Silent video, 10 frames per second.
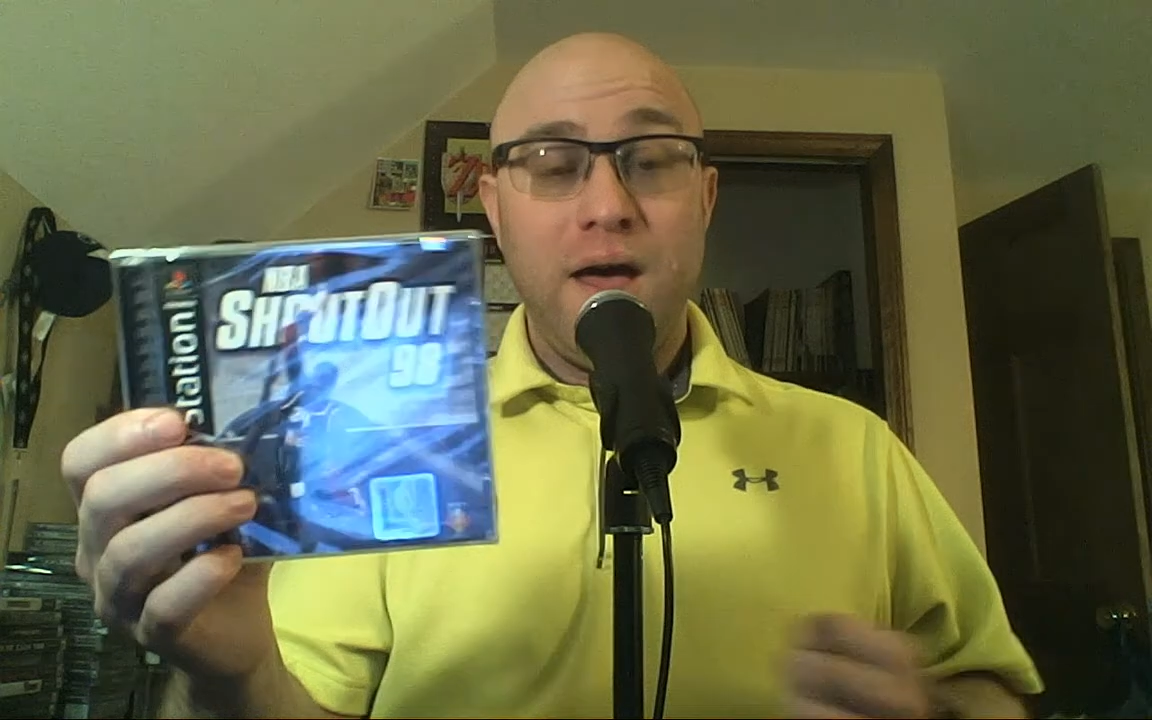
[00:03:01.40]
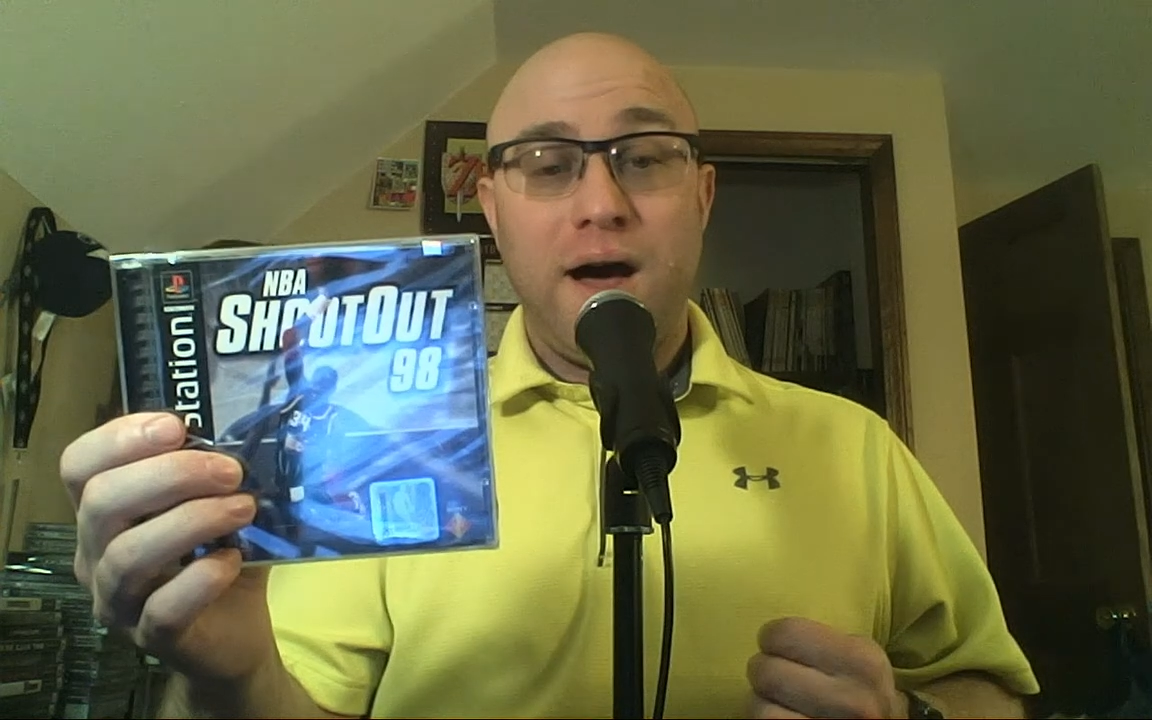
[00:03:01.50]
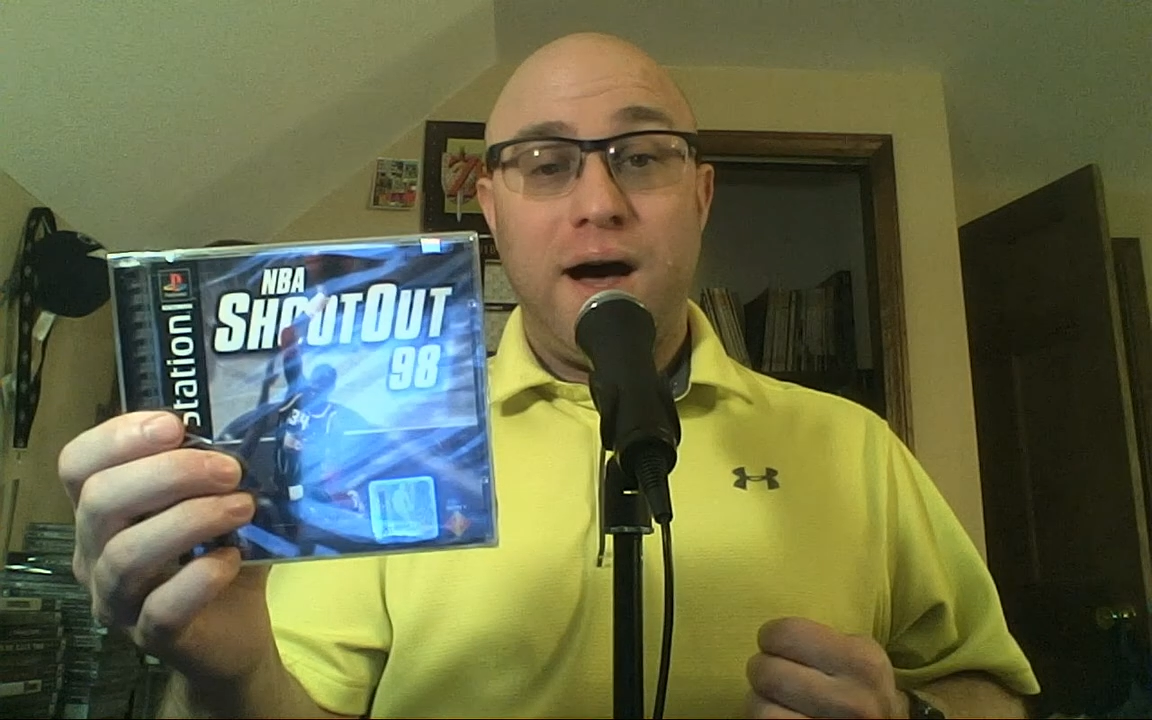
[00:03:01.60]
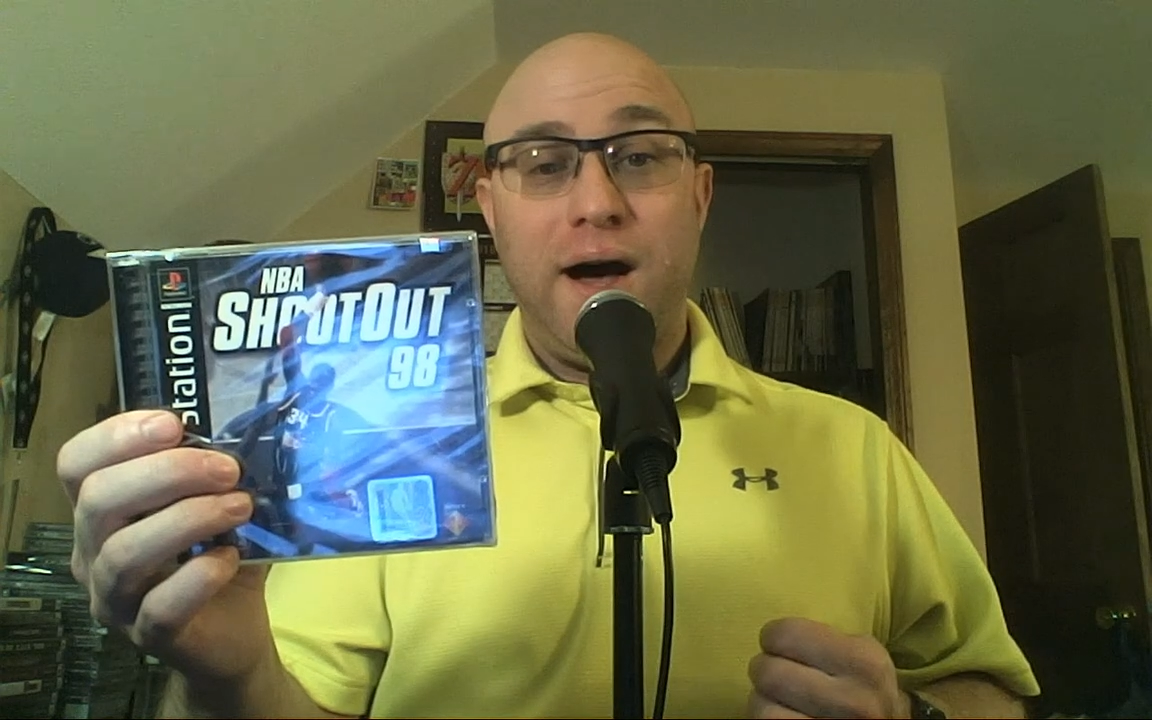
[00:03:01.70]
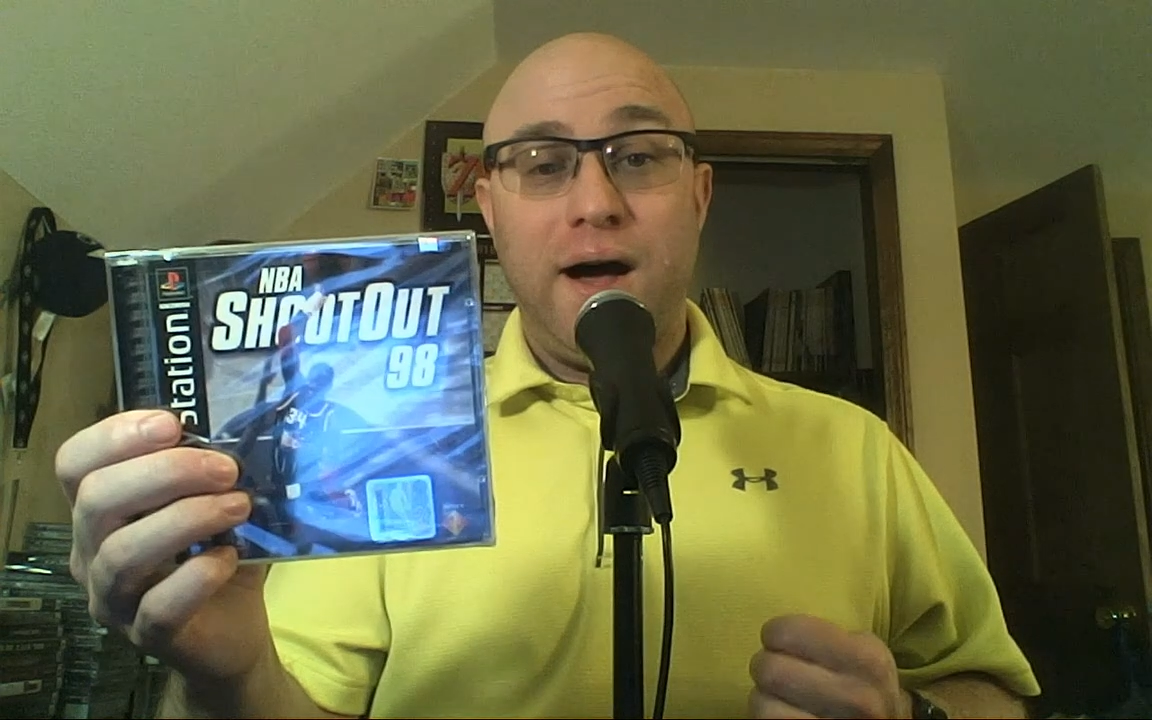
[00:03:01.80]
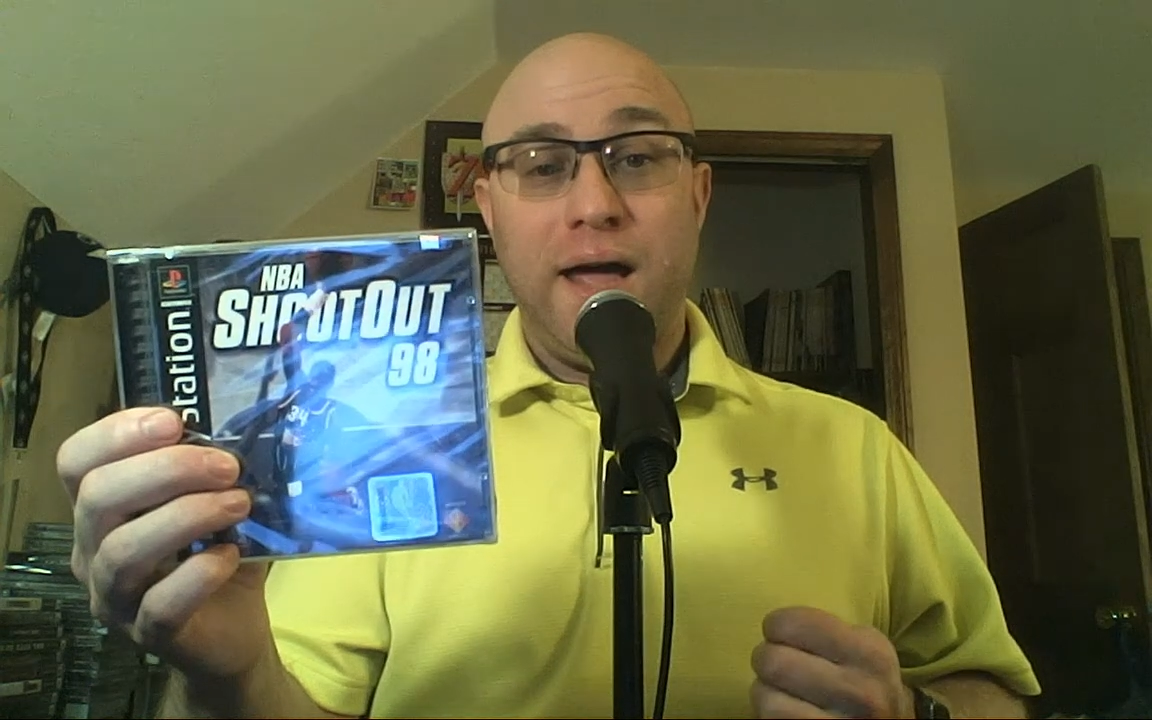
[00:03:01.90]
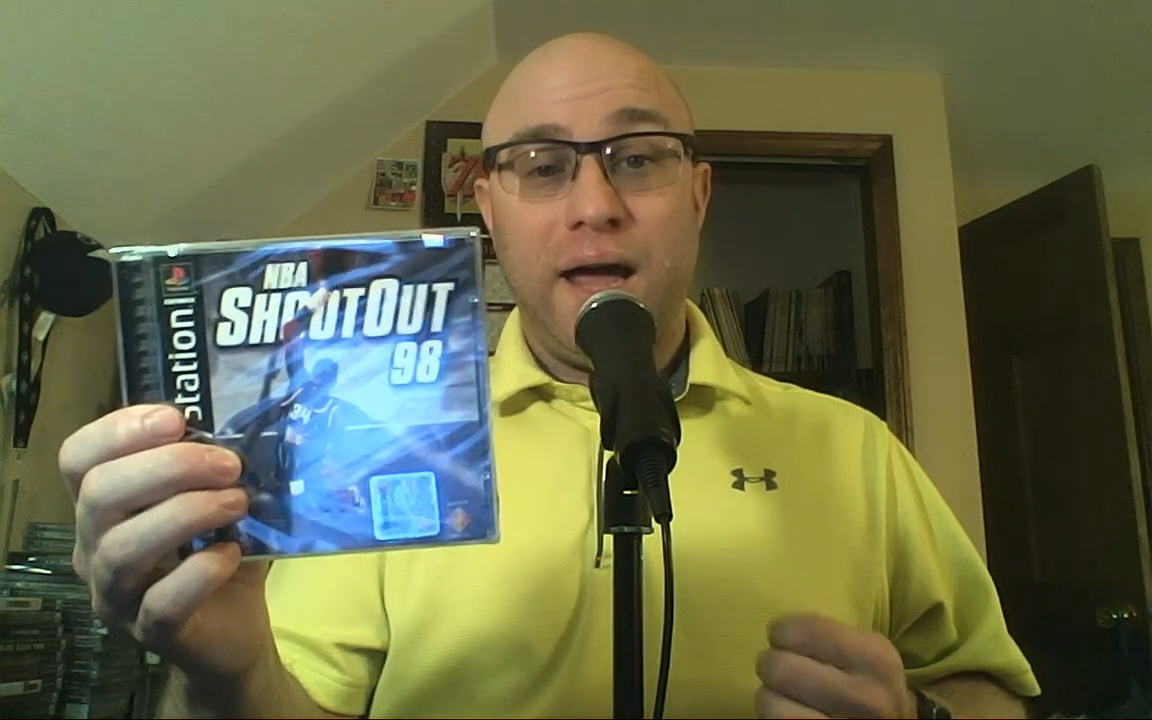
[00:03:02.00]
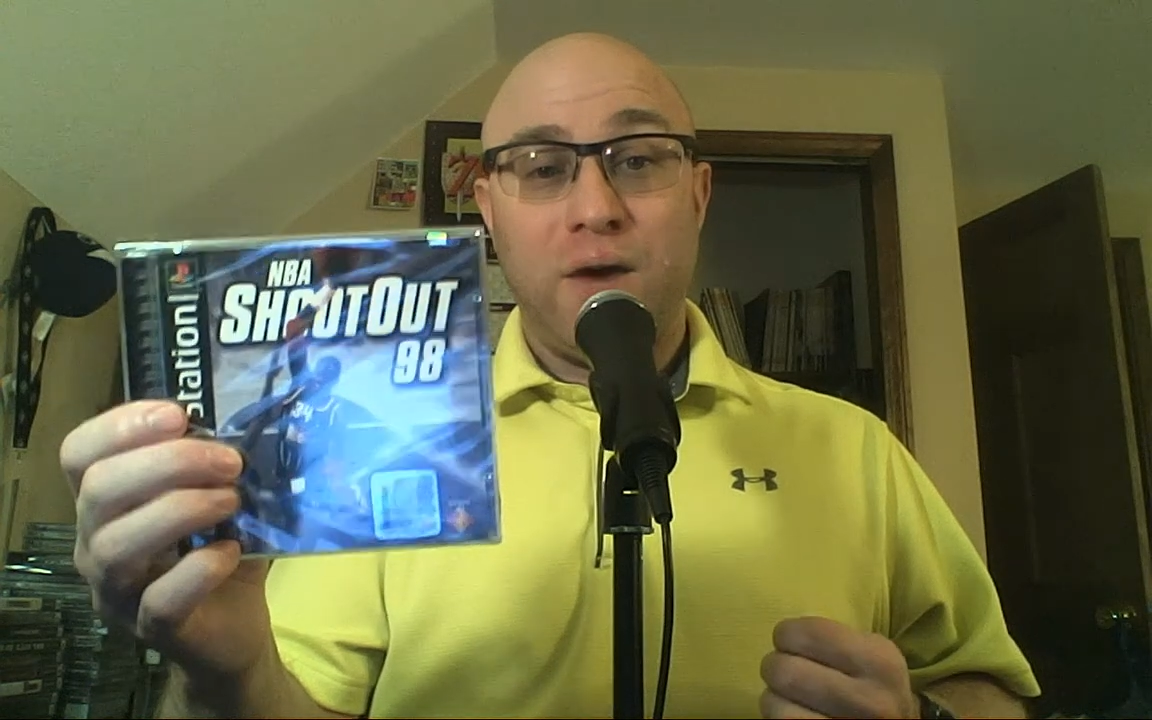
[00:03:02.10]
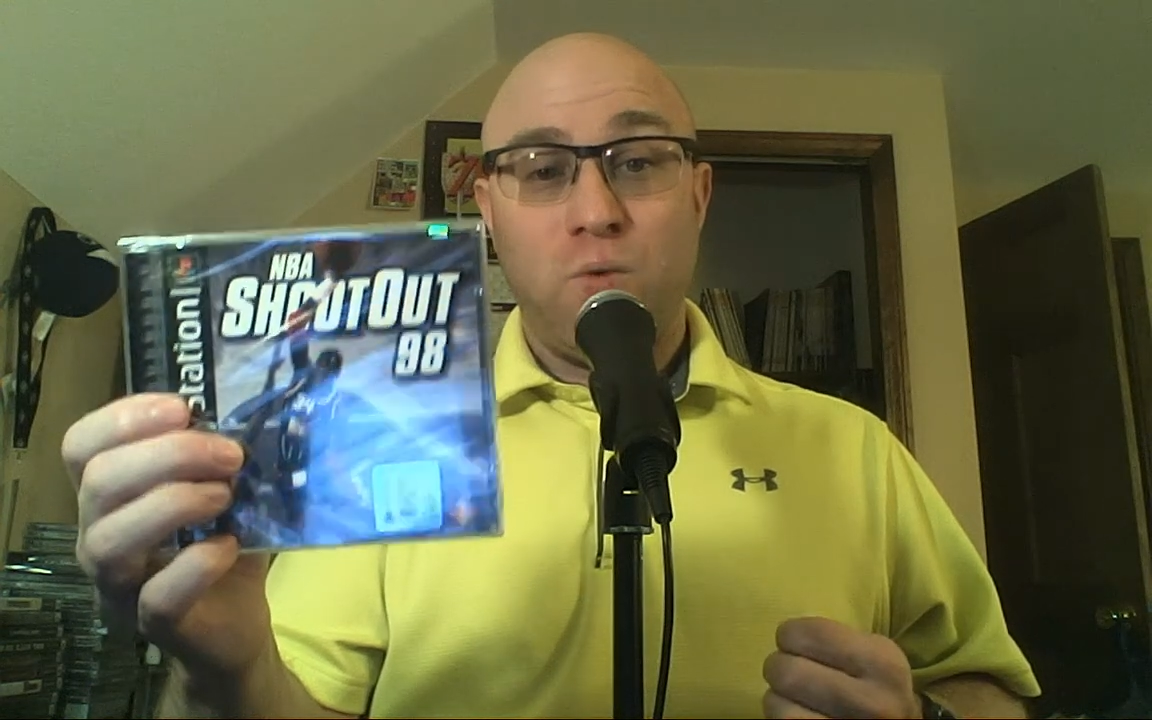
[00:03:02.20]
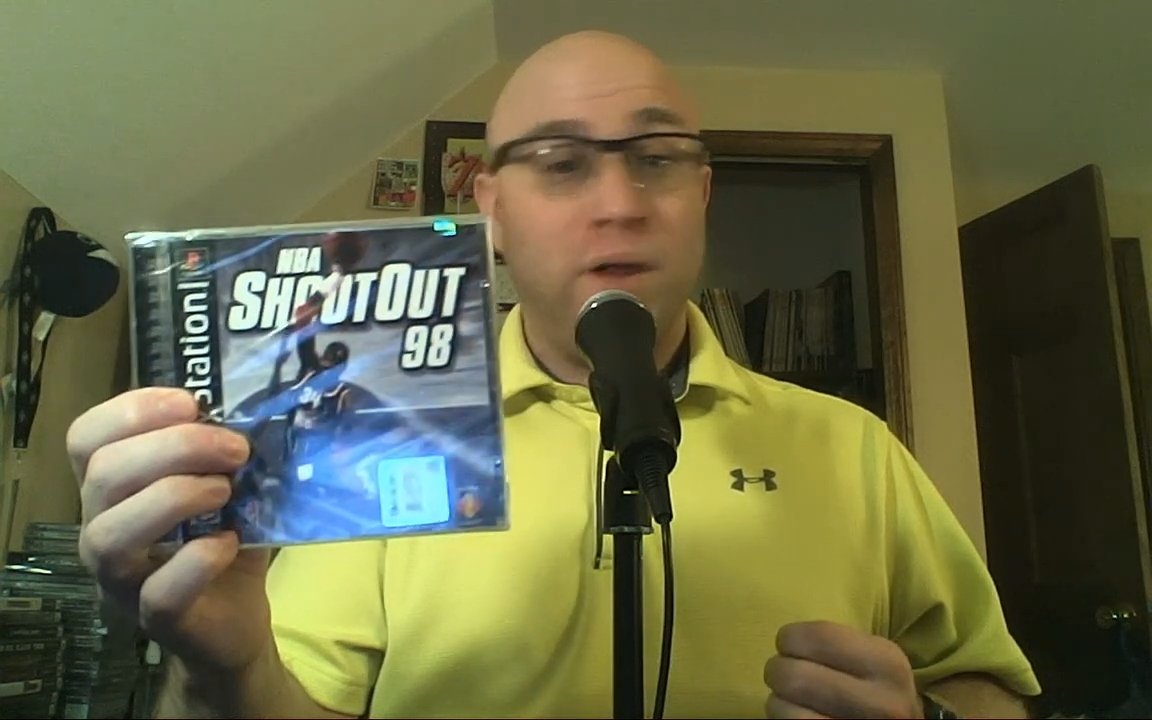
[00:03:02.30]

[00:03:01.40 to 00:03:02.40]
and